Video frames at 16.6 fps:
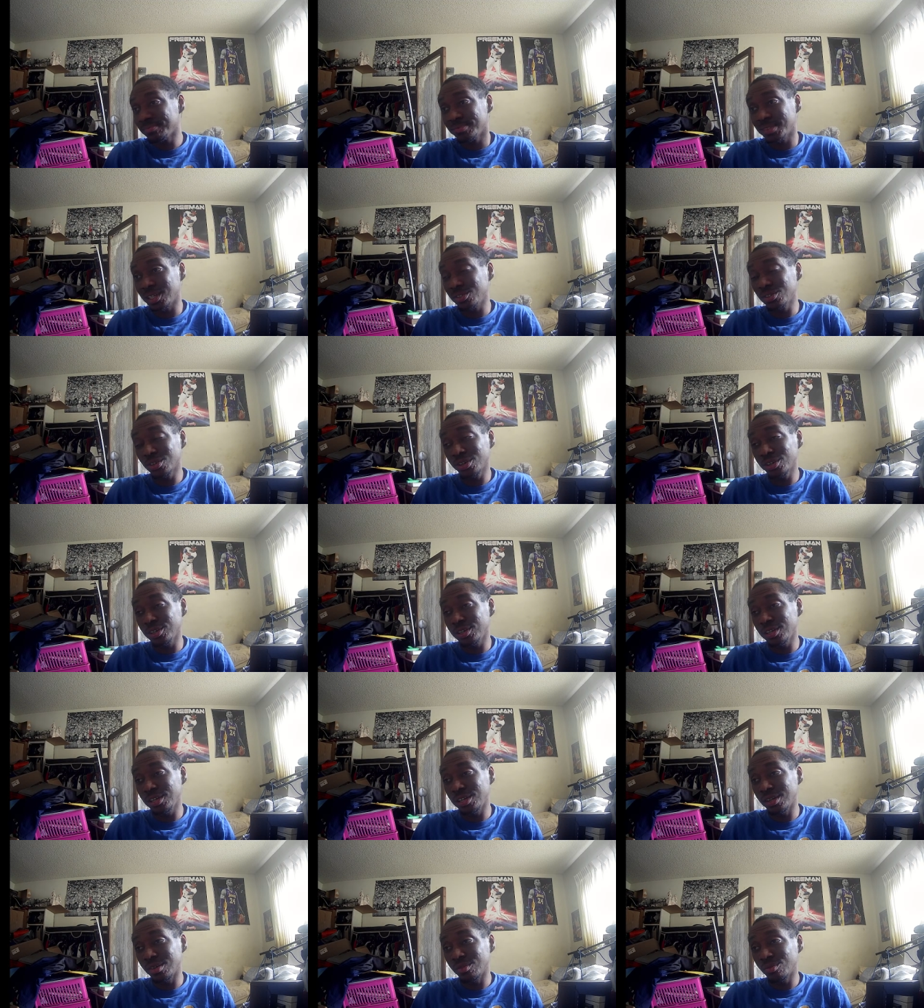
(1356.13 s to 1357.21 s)
That's all you
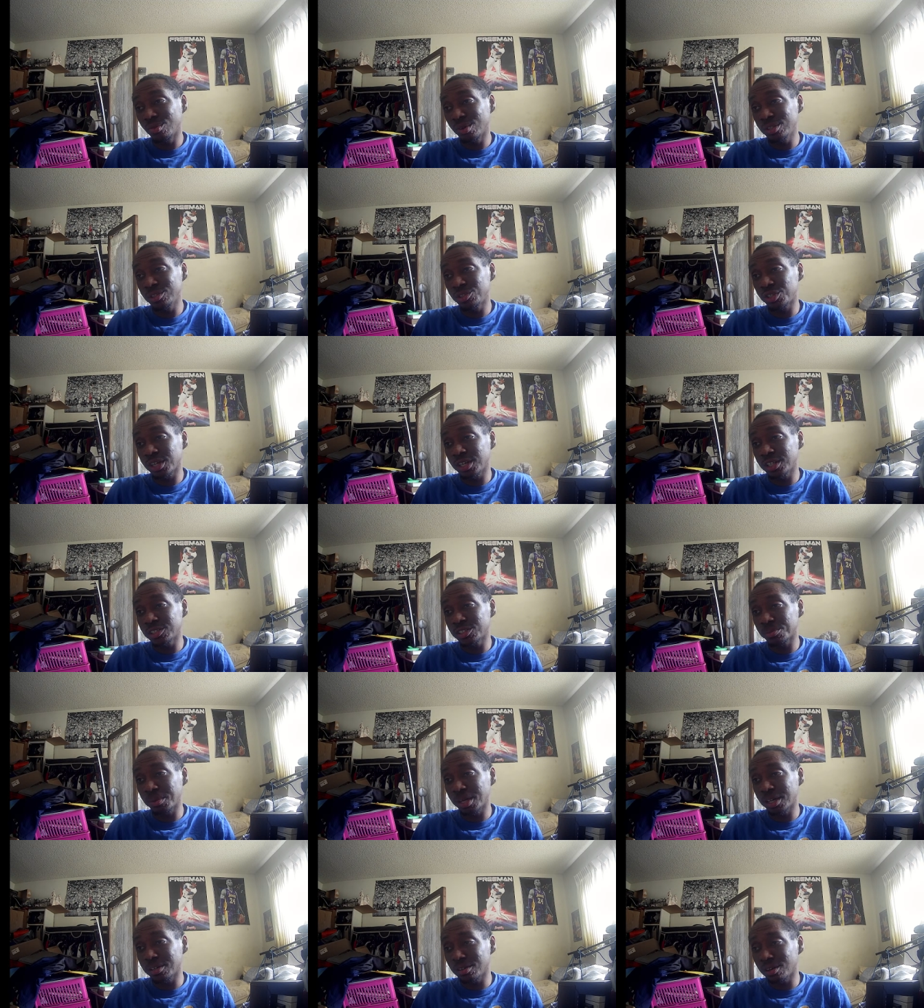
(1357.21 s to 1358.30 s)
need. One chance to
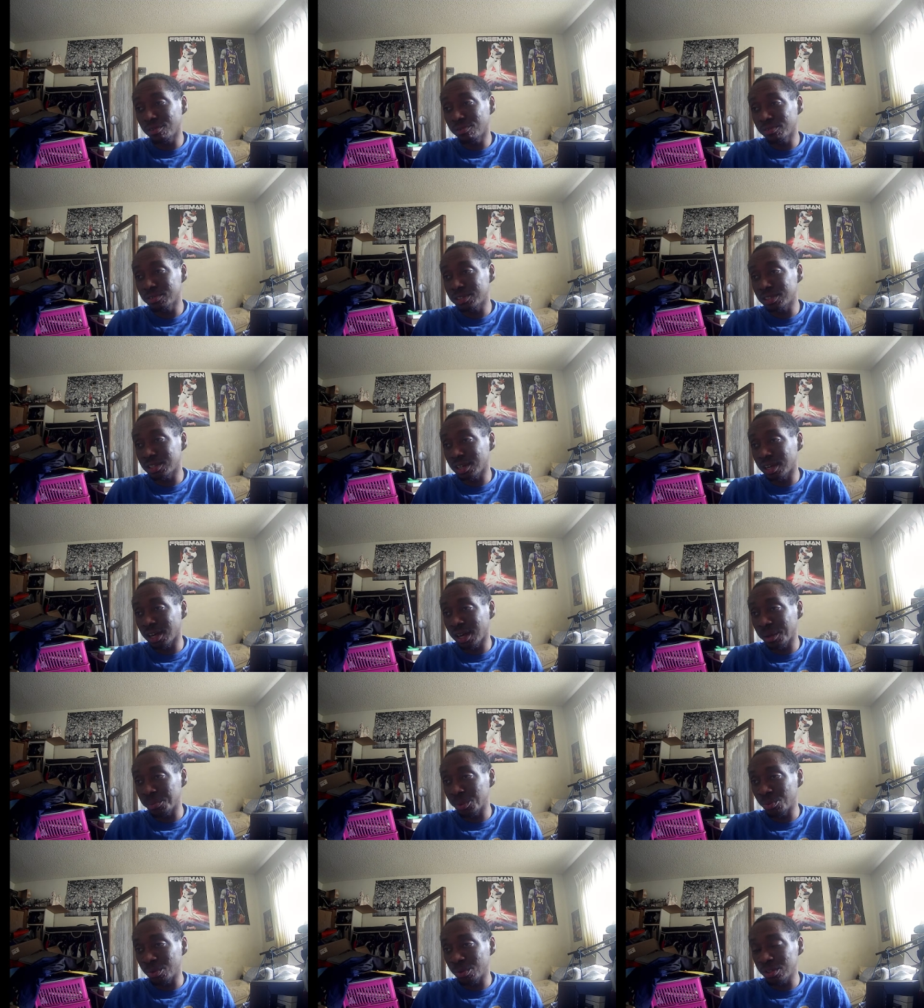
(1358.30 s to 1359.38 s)
make a difference in the game,
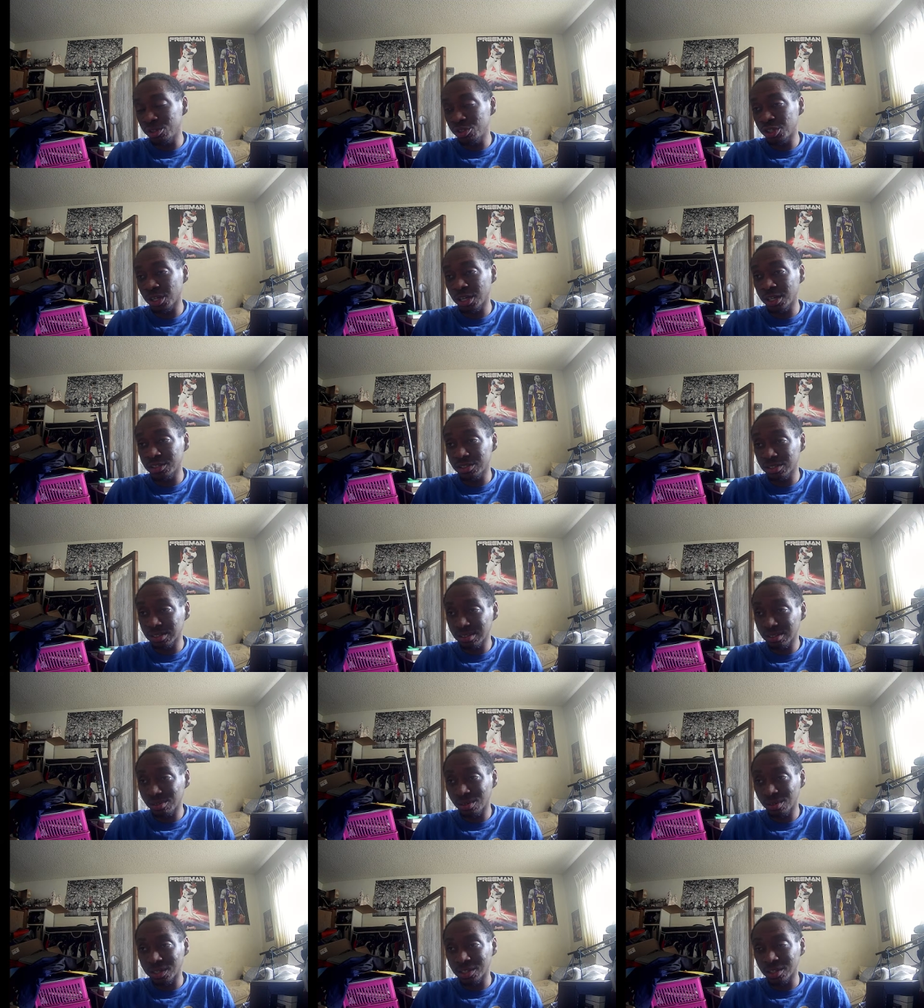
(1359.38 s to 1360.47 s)
and one chance,
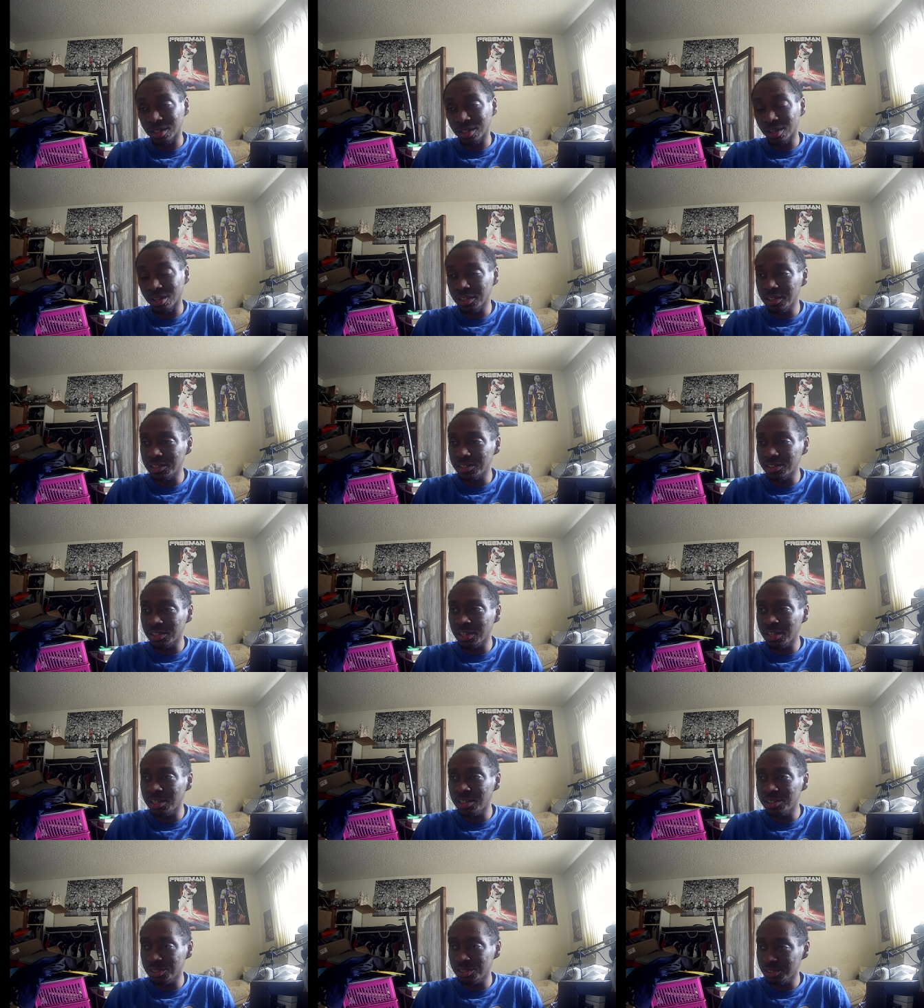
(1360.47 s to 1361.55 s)
as lucky as it
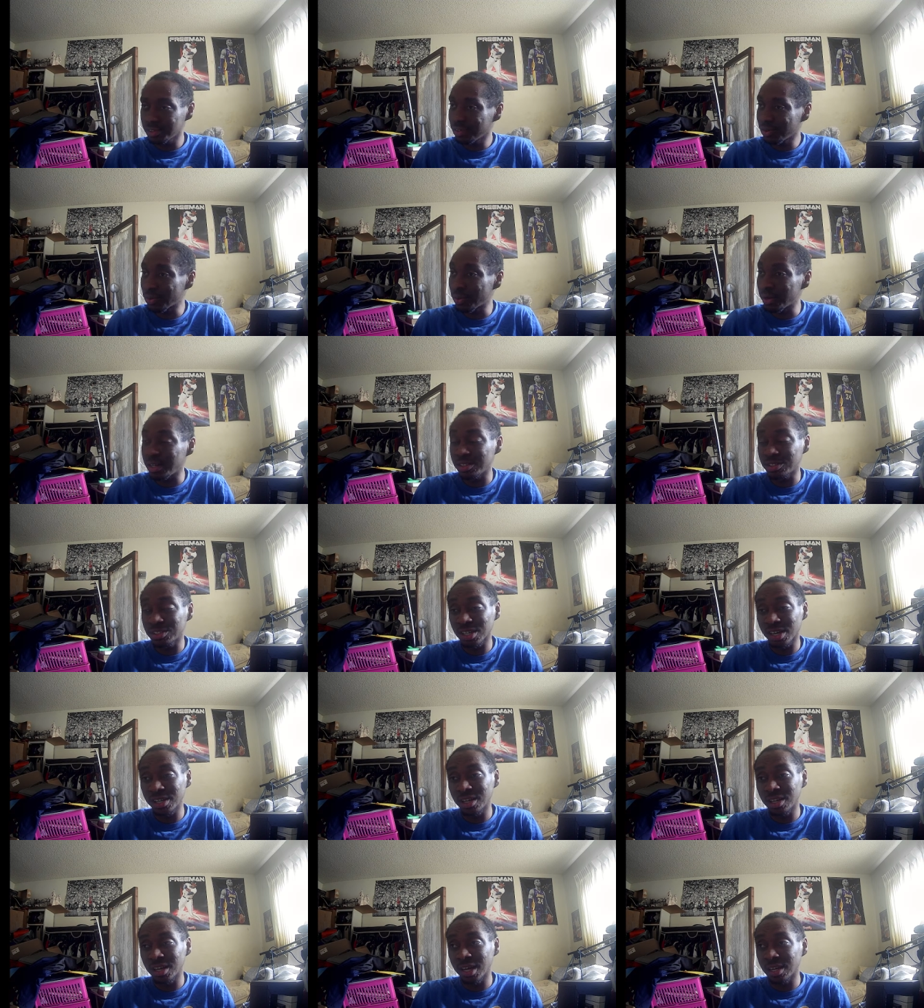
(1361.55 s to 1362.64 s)
is, win inside
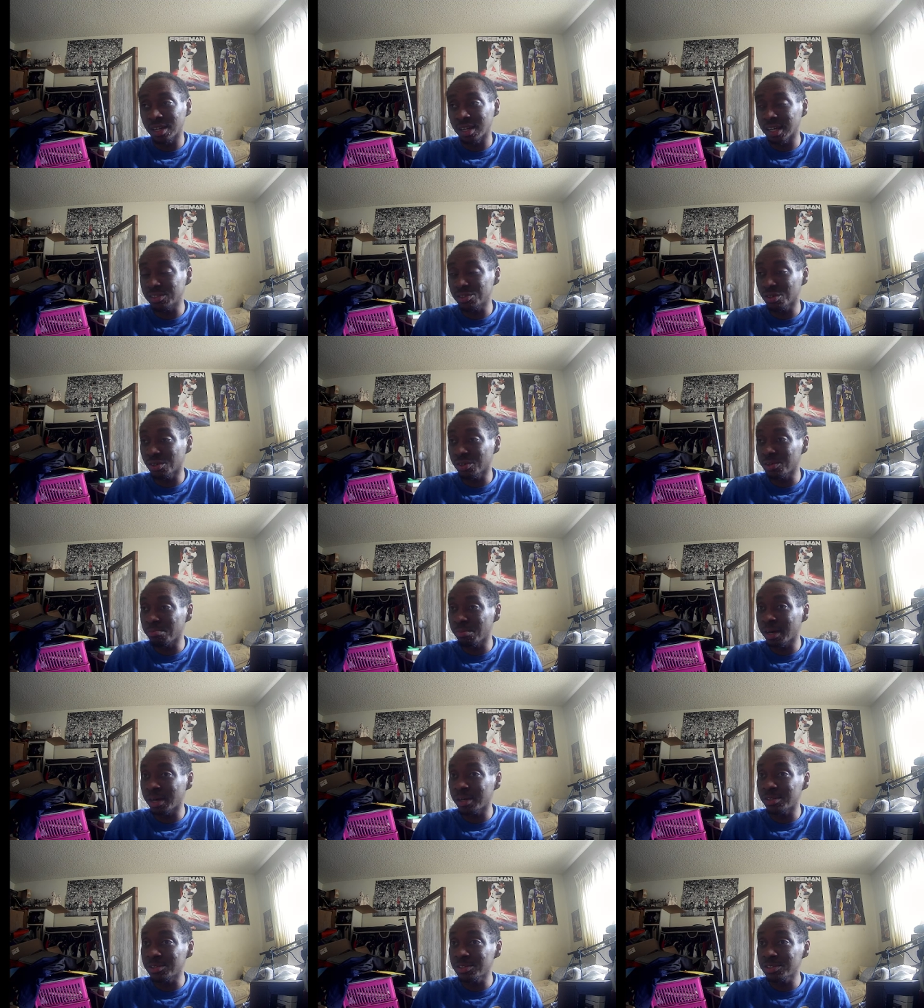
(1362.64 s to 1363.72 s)
the net, and that's all that
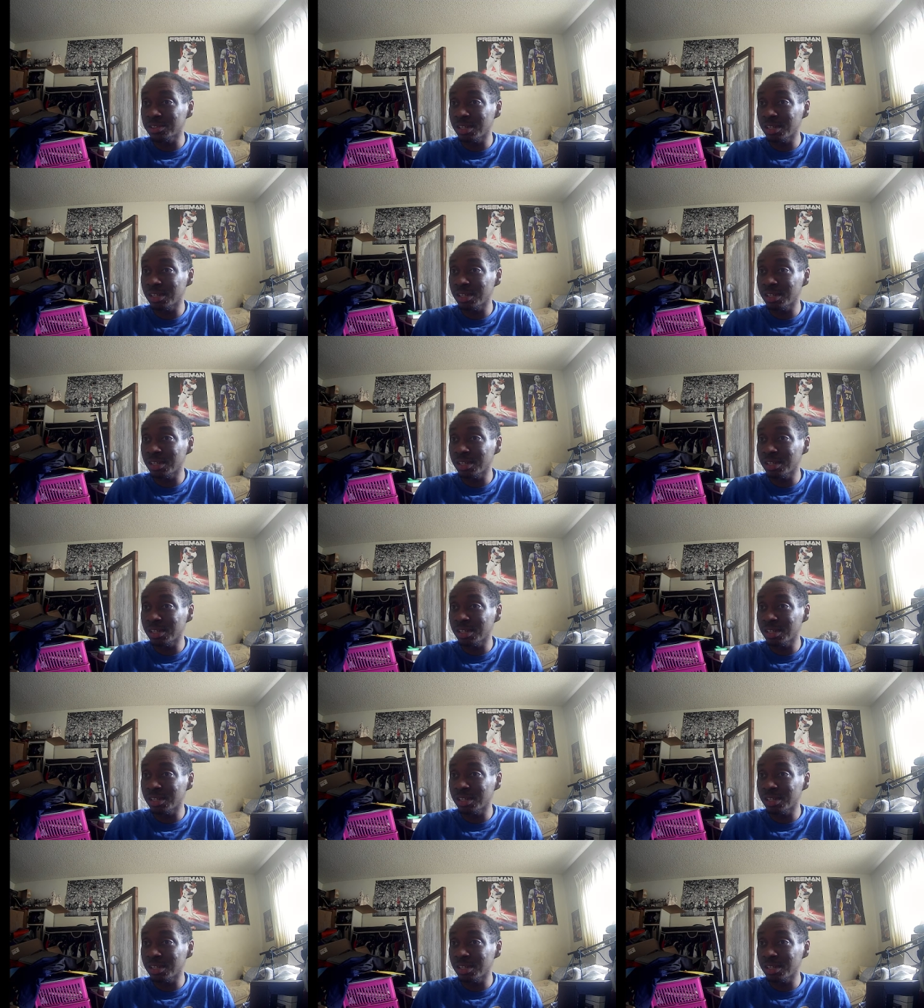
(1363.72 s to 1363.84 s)
matters.